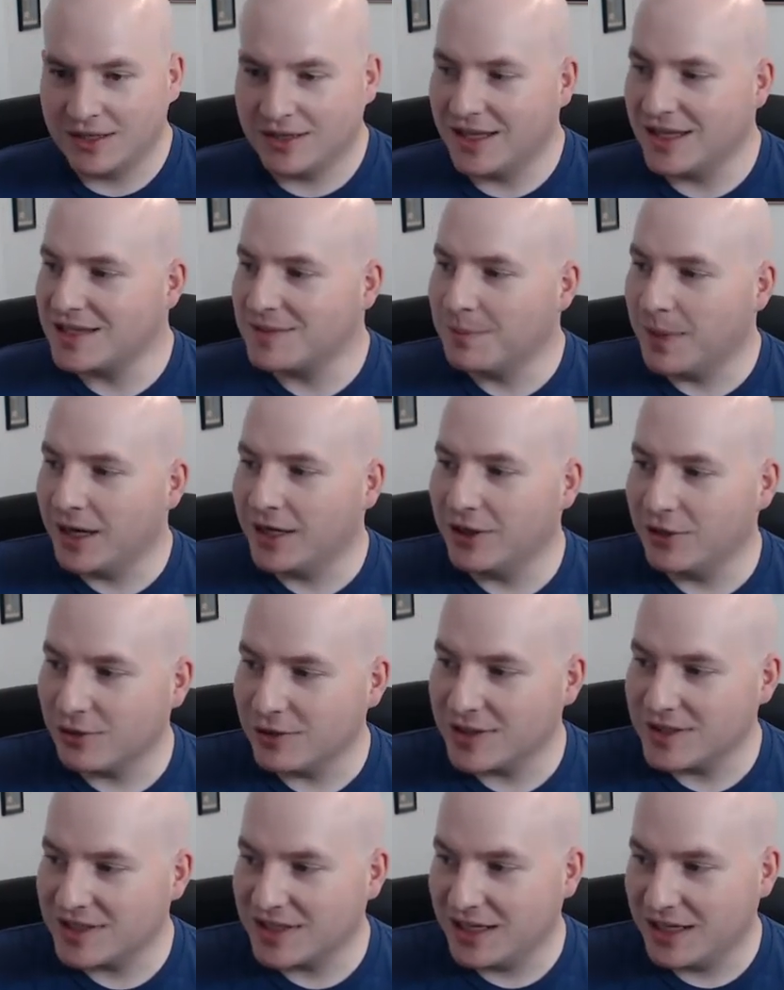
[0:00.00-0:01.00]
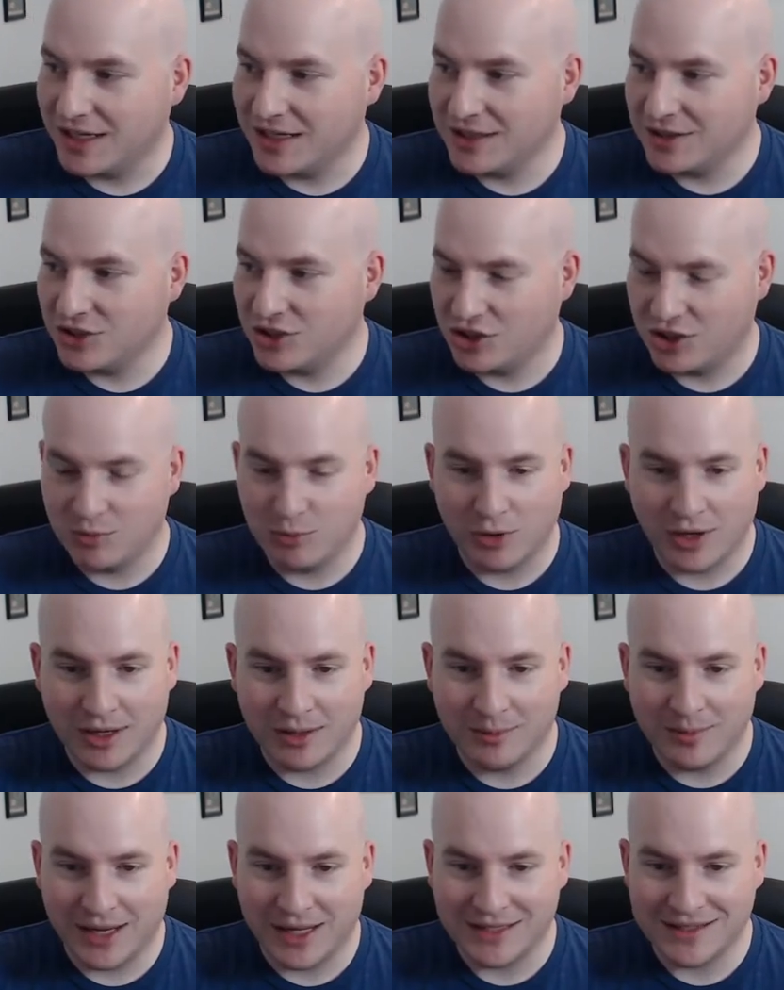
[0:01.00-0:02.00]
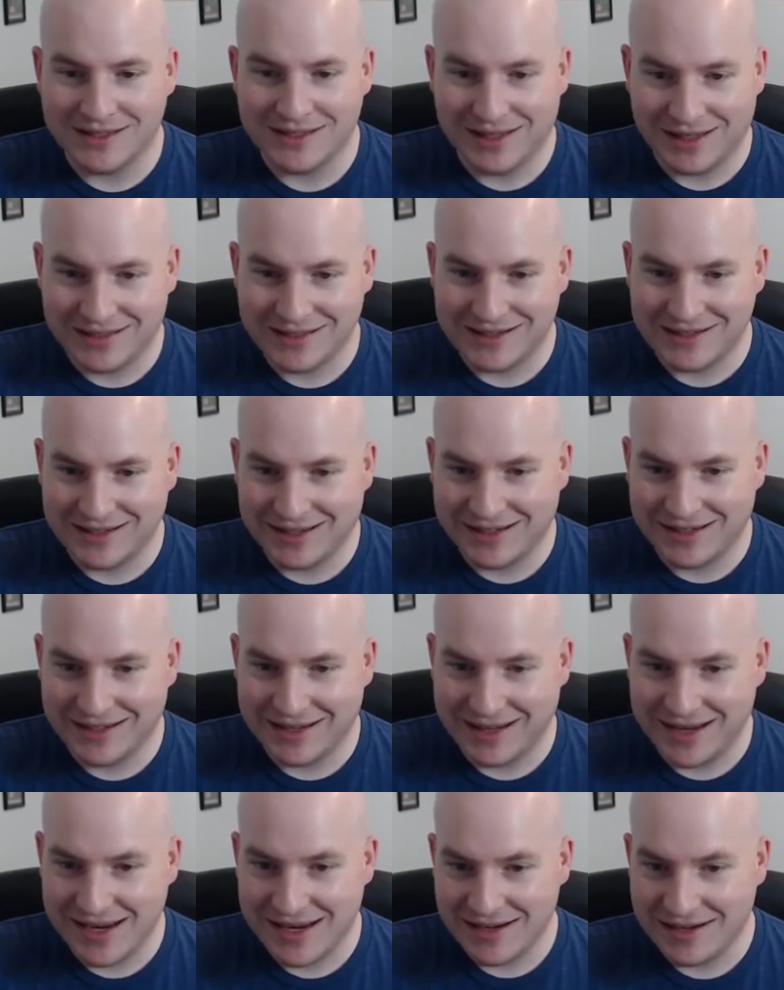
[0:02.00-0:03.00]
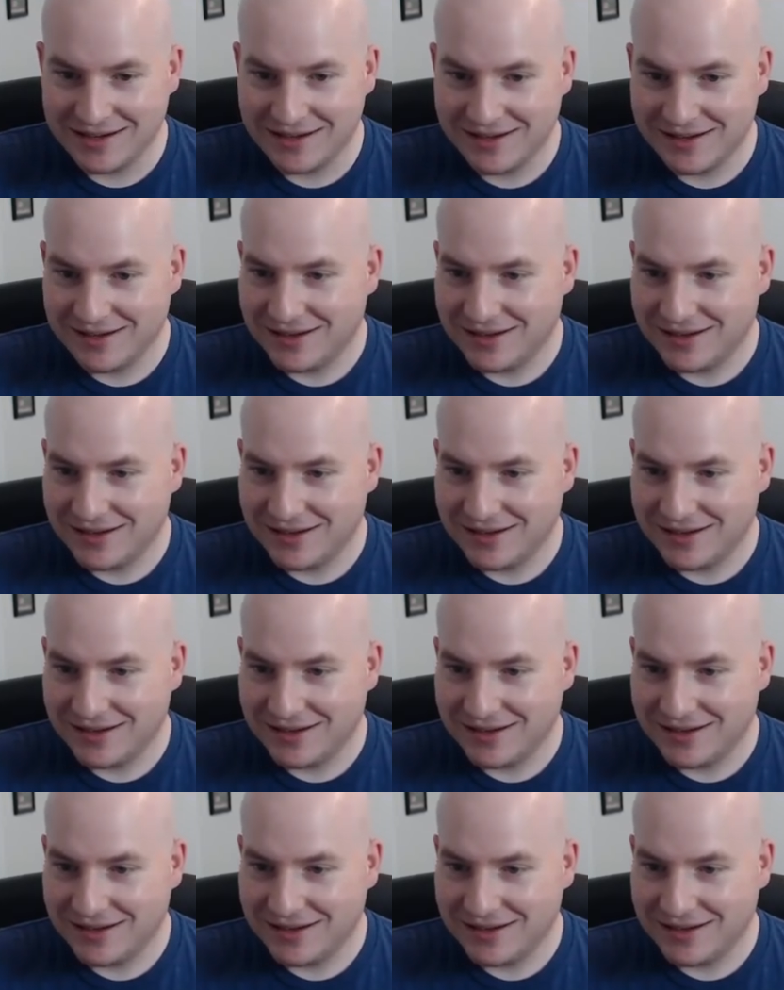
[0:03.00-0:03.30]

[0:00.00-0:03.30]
That's Mayuri's kid. She brought her back to 1998.